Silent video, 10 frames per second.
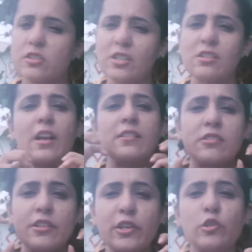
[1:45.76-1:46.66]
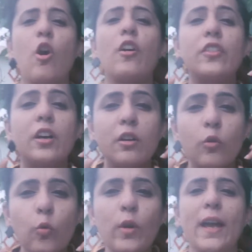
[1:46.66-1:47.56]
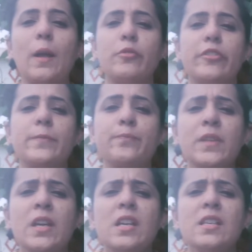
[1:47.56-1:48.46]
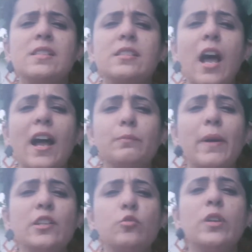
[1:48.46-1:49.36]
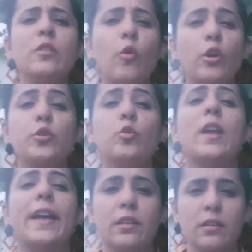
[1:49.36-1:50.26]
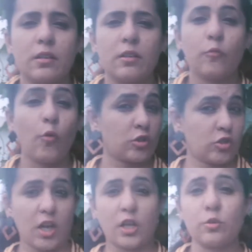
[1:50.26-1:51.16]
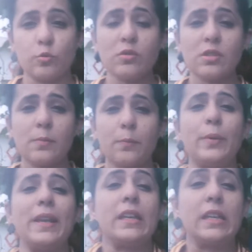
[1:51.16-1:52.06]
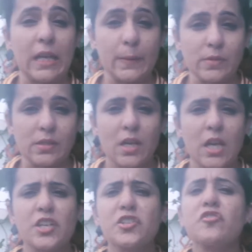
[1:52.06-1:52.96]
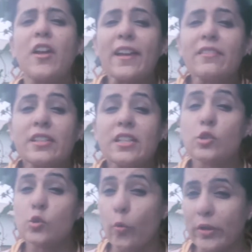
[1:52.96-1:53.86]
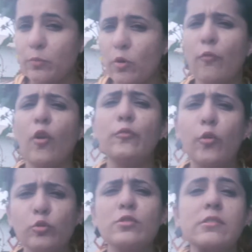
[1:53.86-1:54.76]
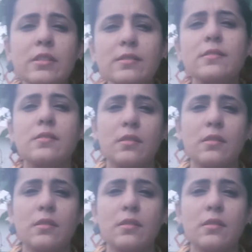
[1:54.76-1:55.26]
just concentrate on the vocabulary. Start by doing what you like. Watch cartoons, play games, try reading storybook for 4 to 6